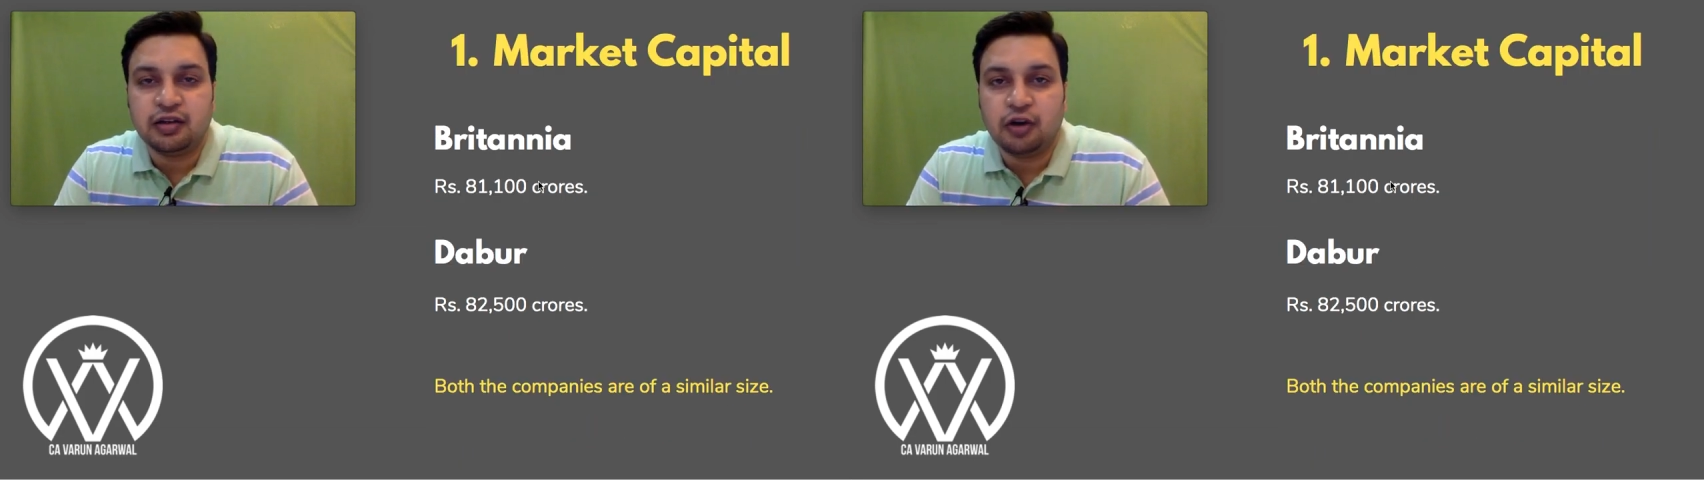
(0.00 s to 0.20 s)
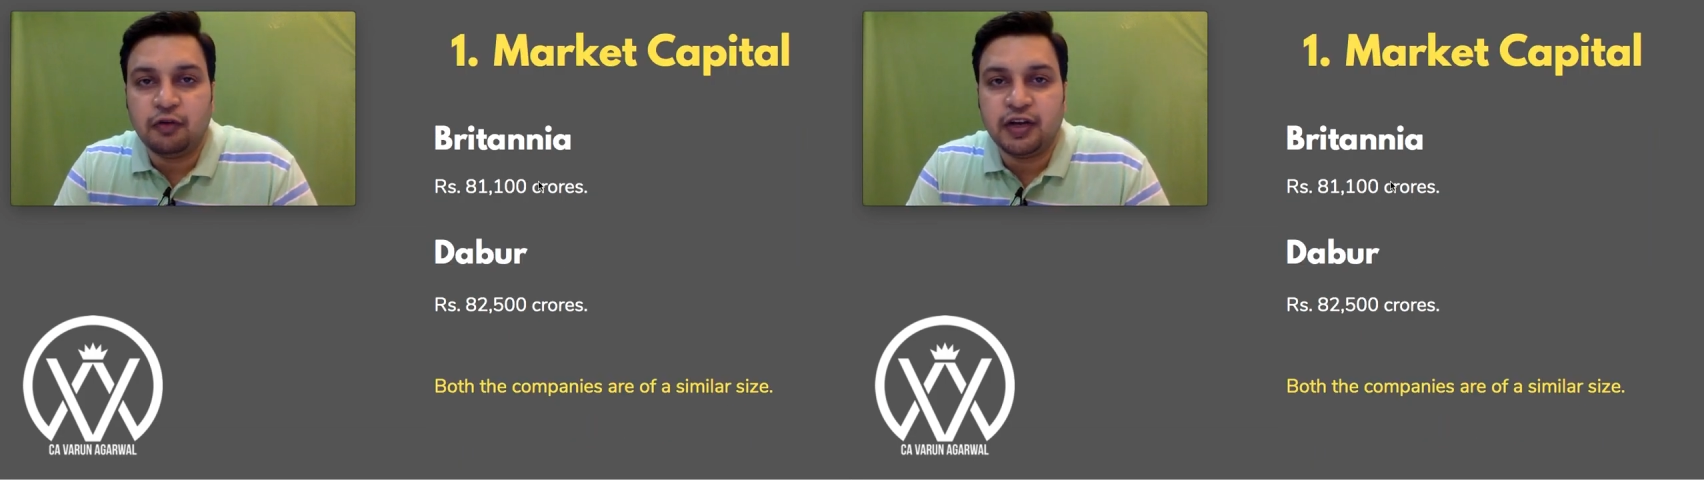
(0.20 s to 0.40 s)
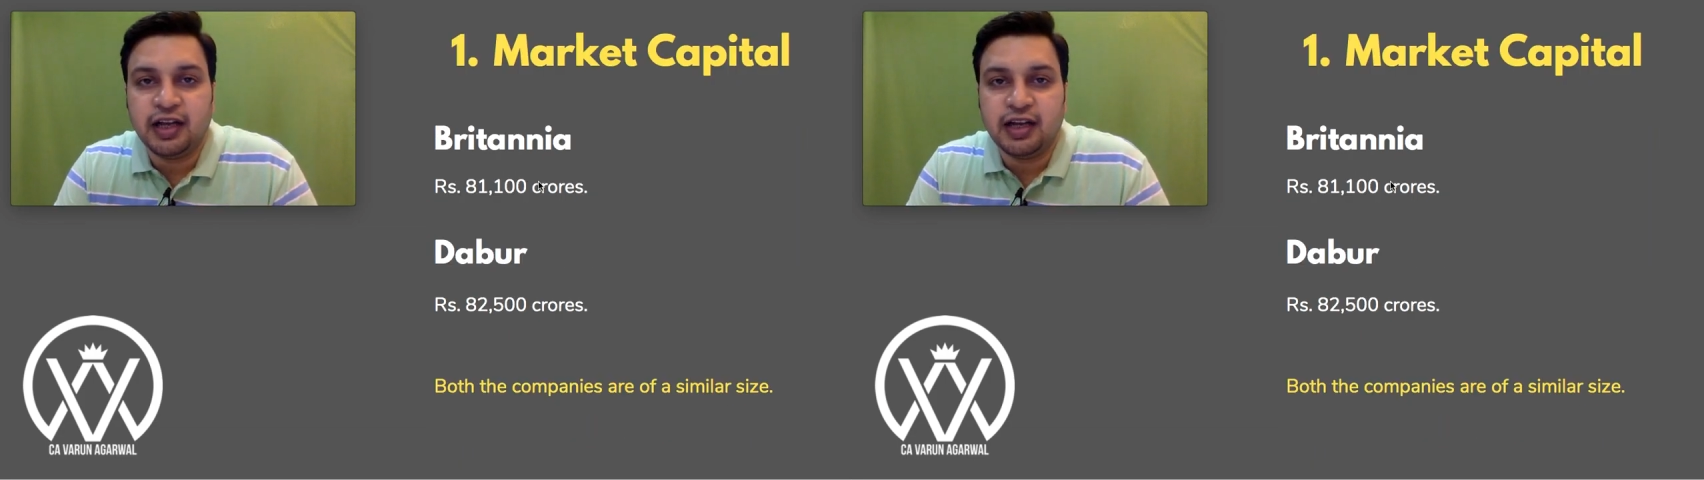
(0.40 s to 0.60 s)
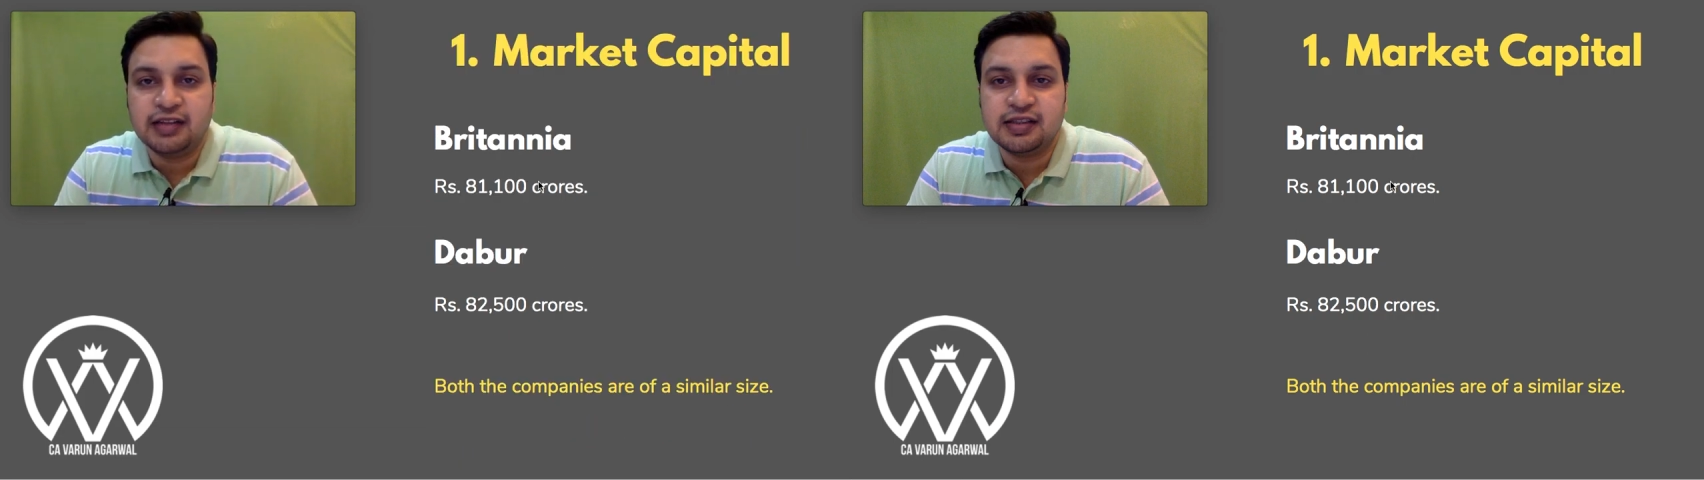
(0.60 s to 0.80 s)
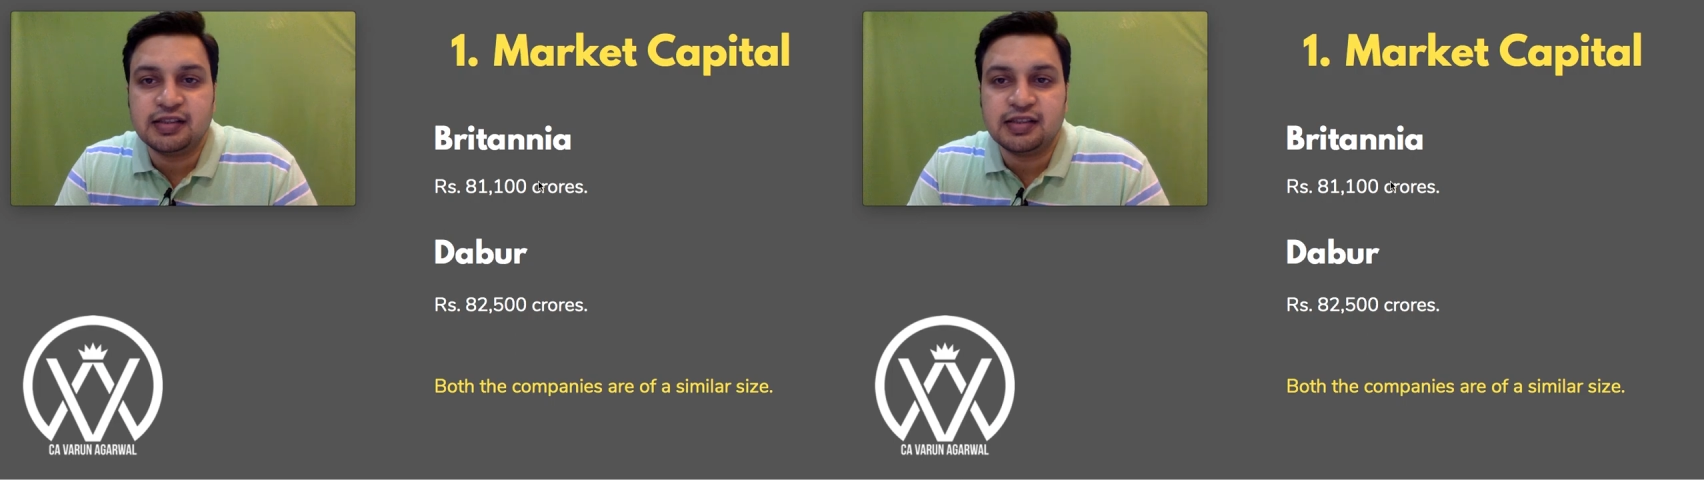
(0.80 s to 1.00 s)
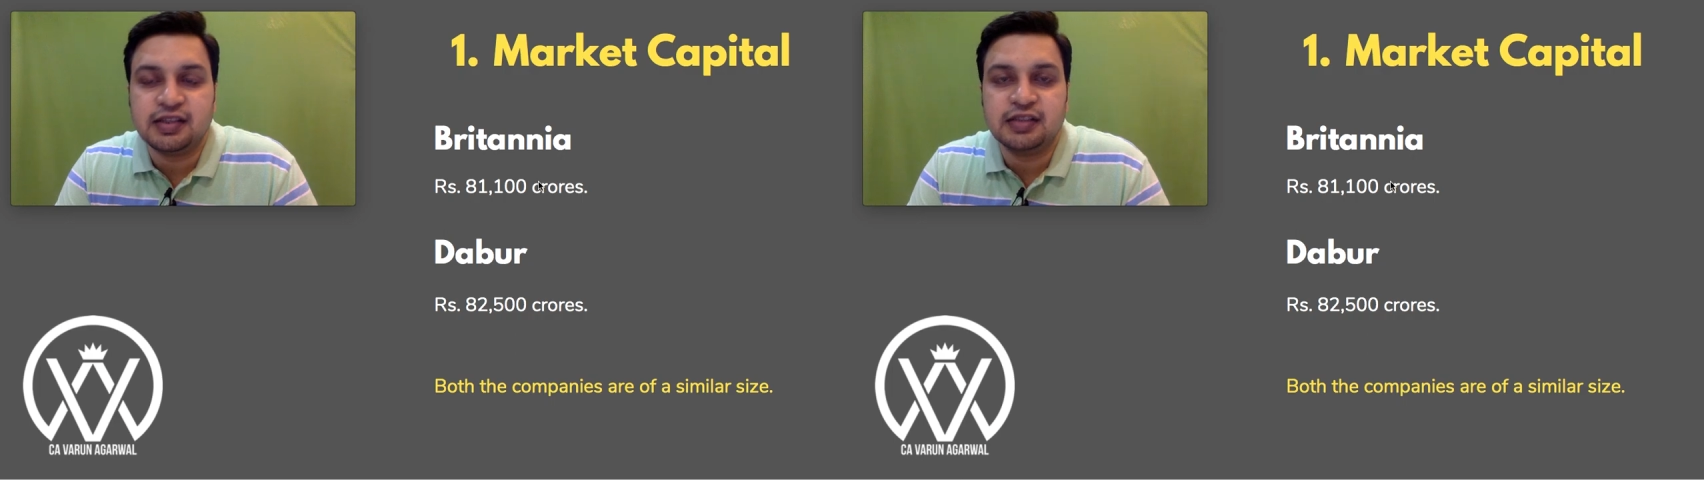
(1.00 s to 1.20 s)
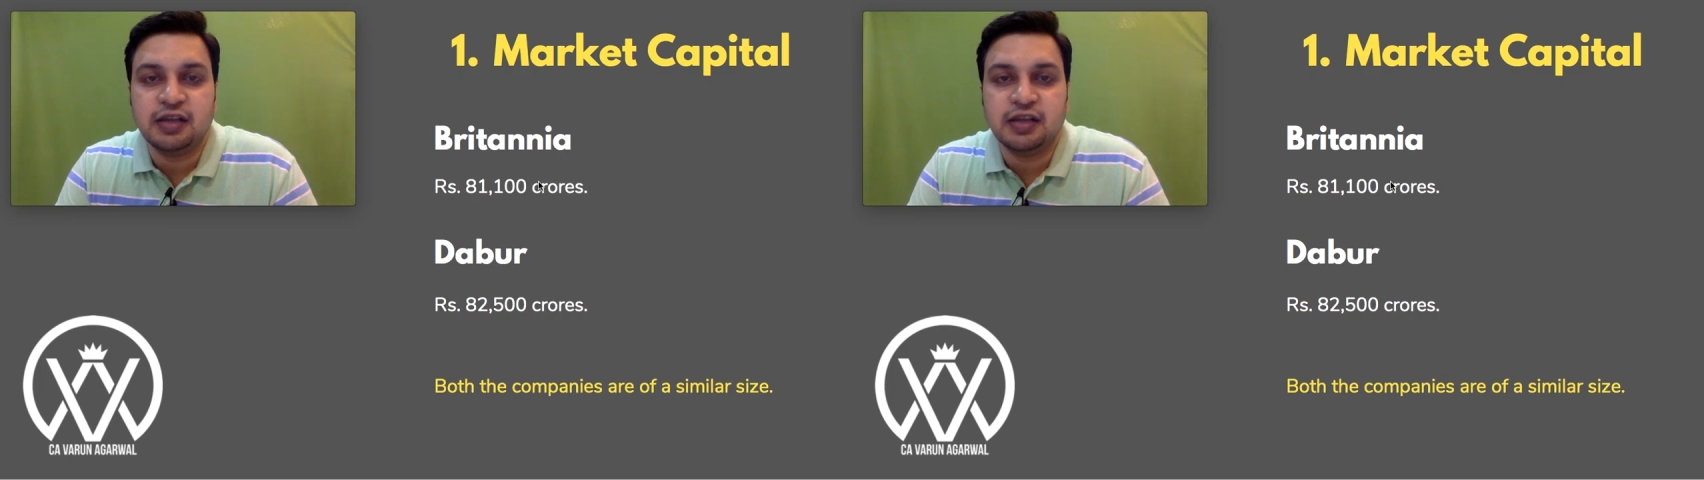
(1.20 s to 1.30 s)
of analysis is